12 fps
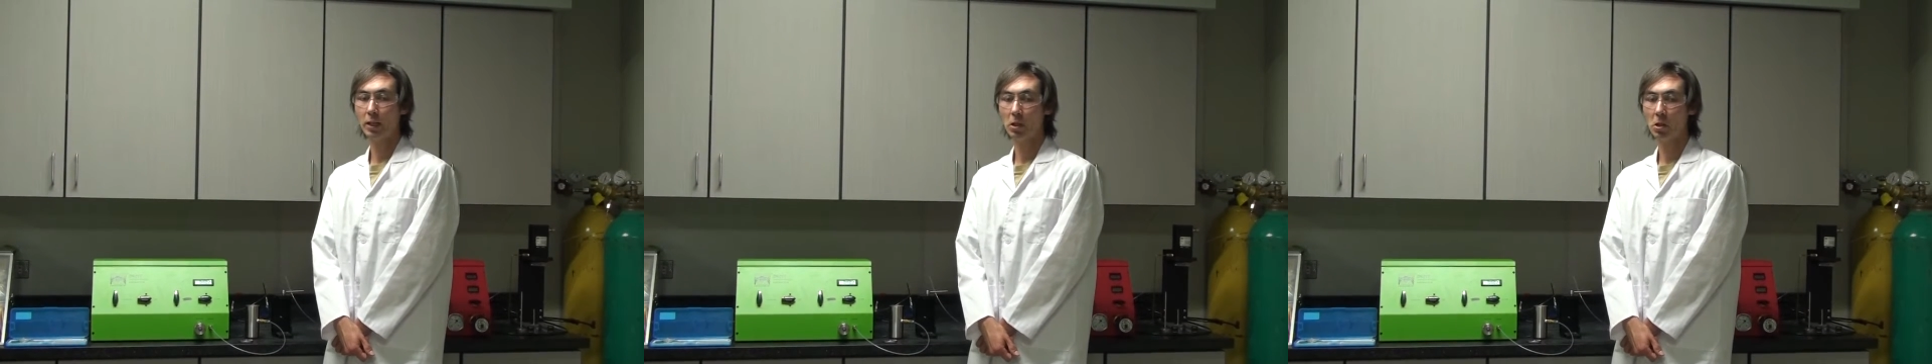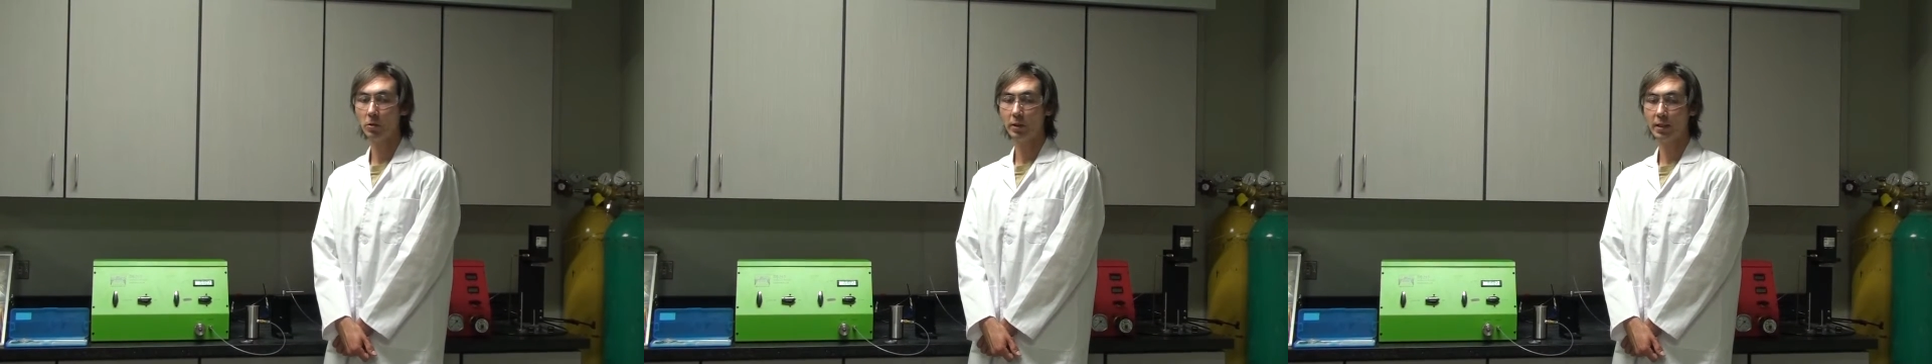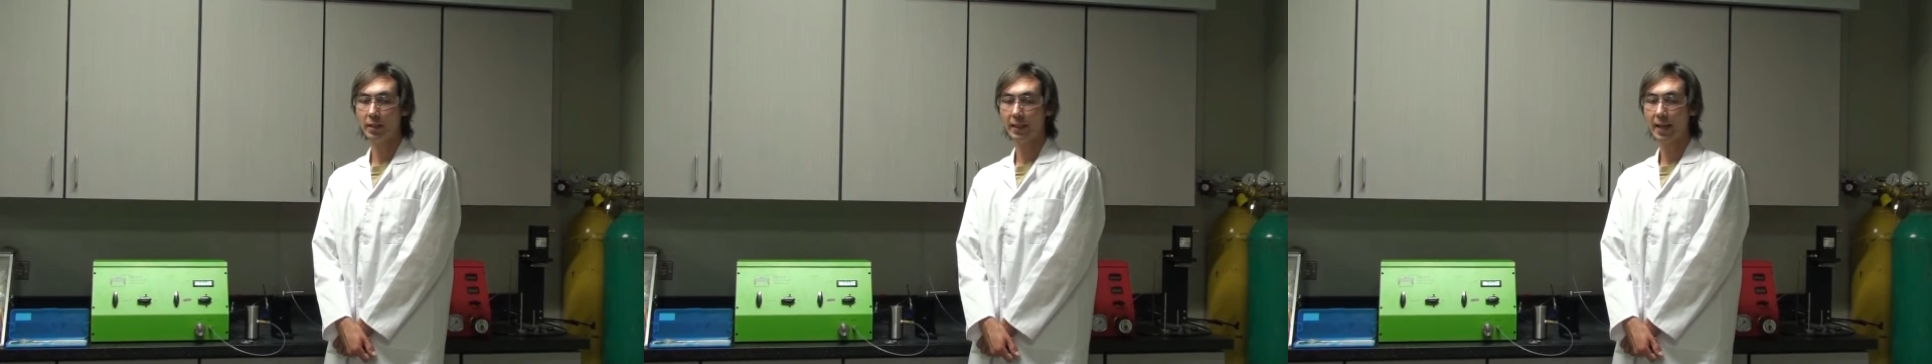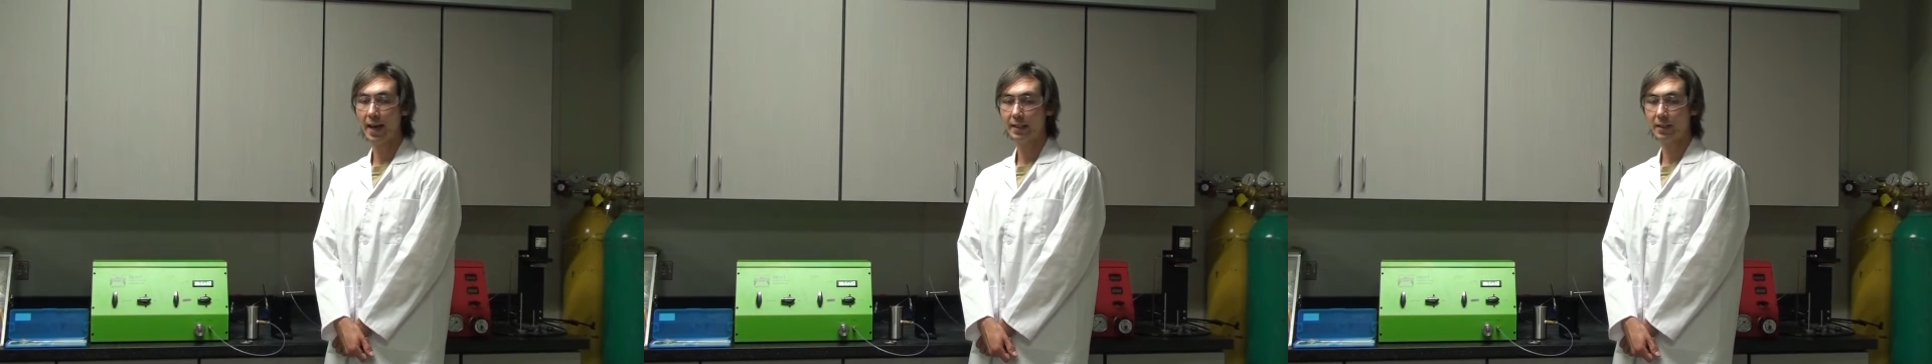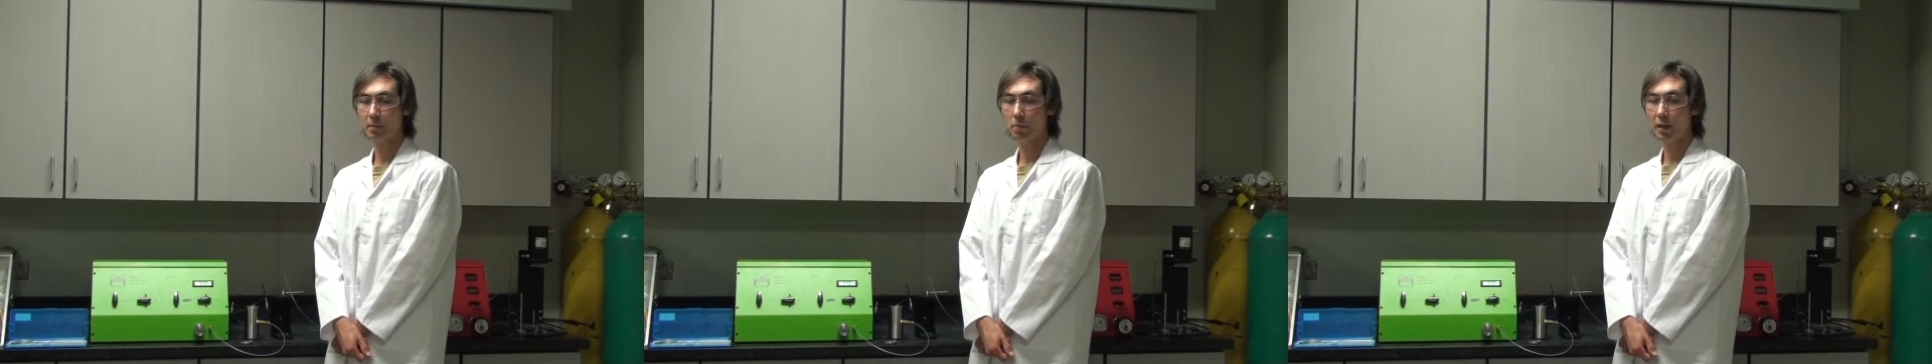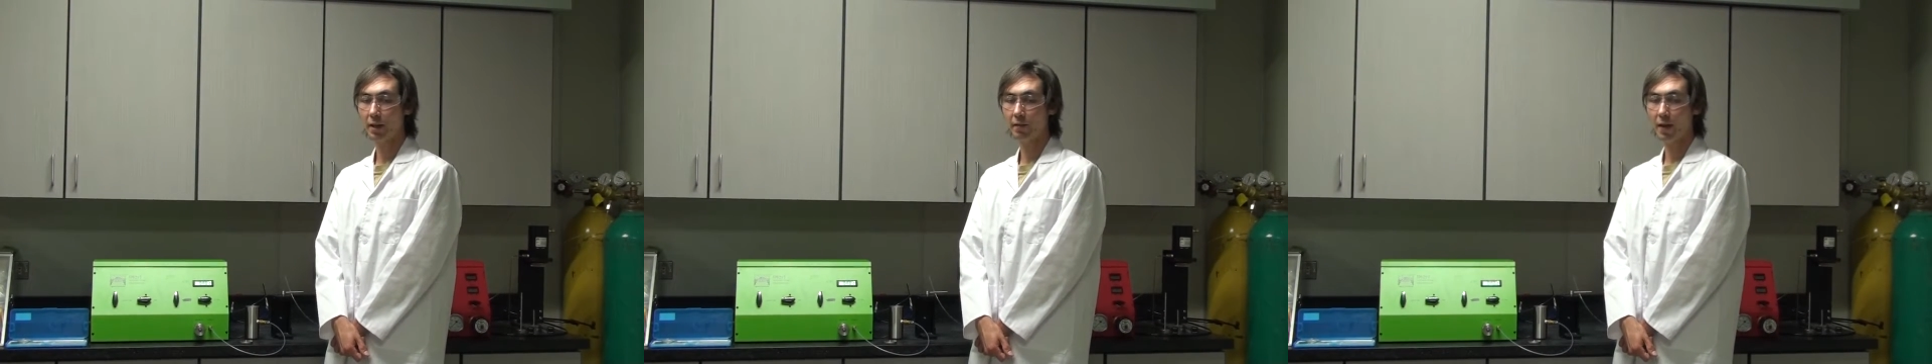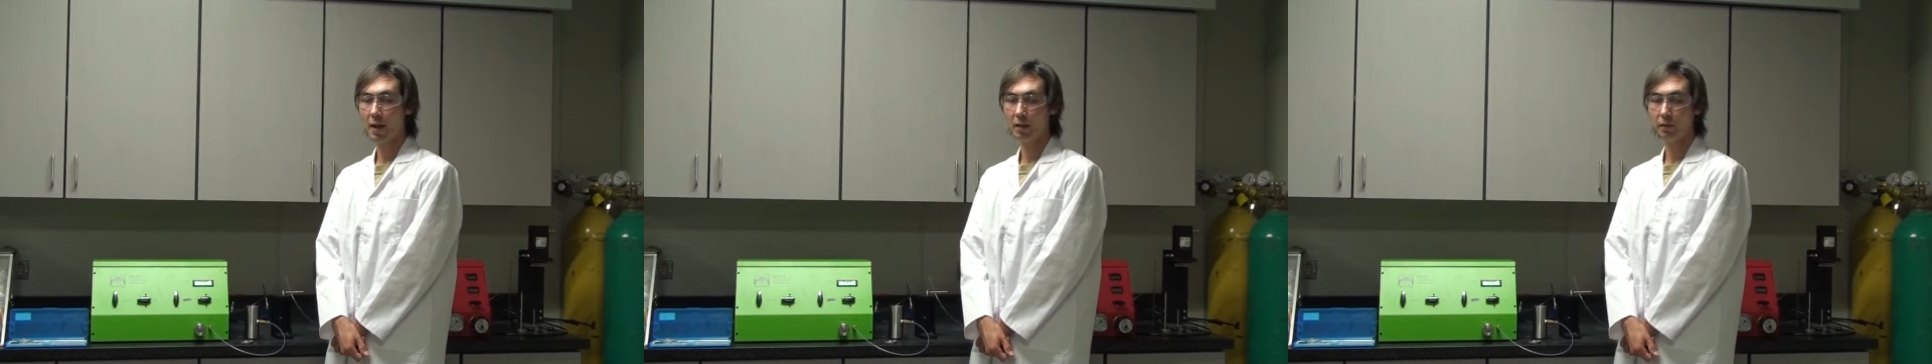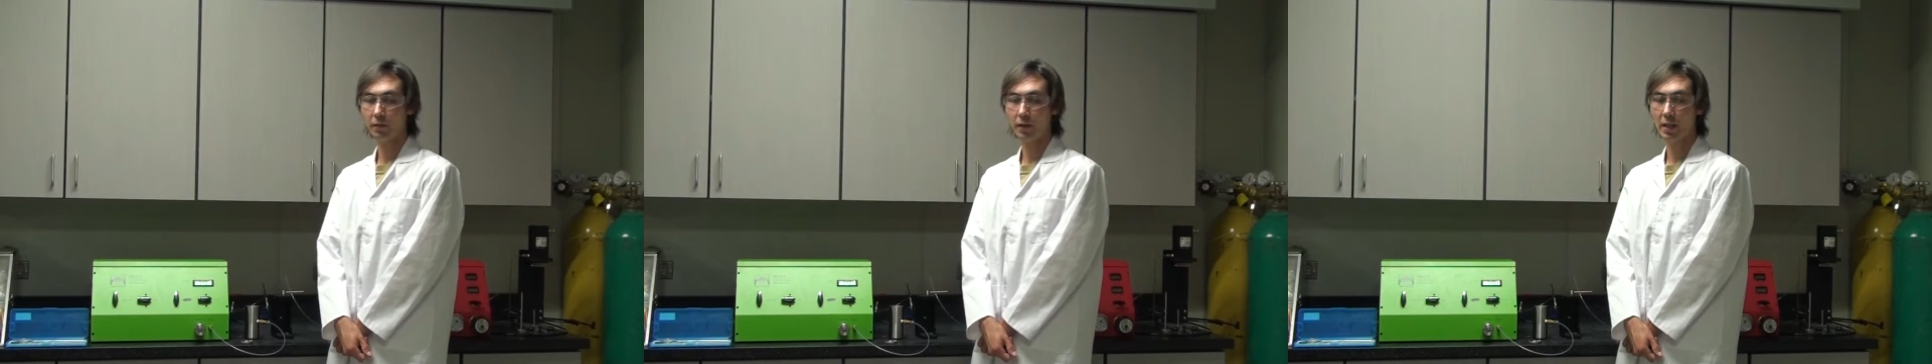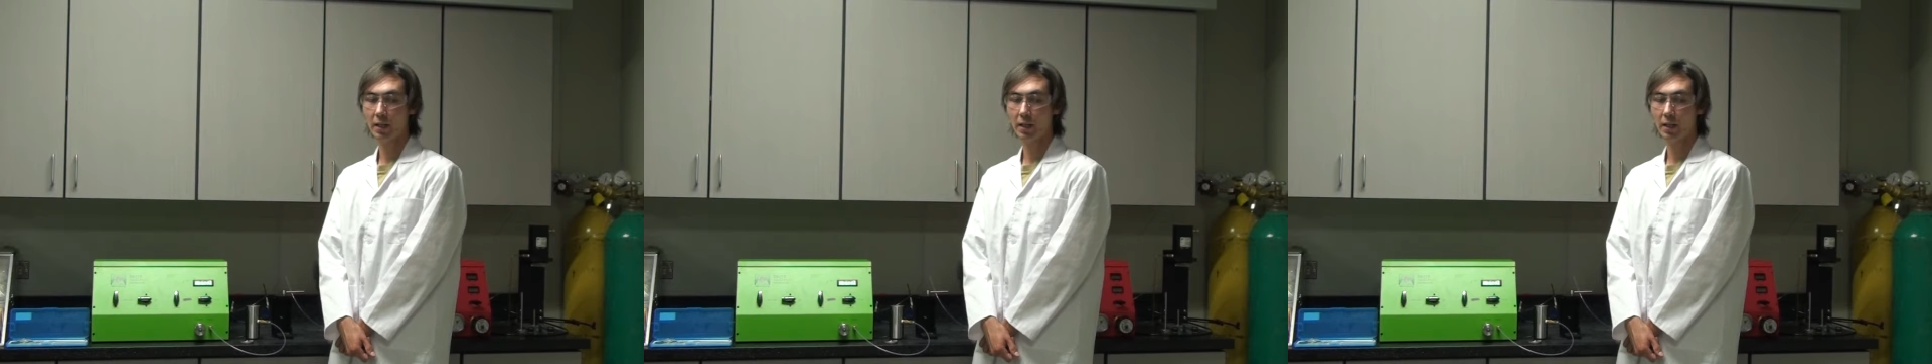closing the gas supply valve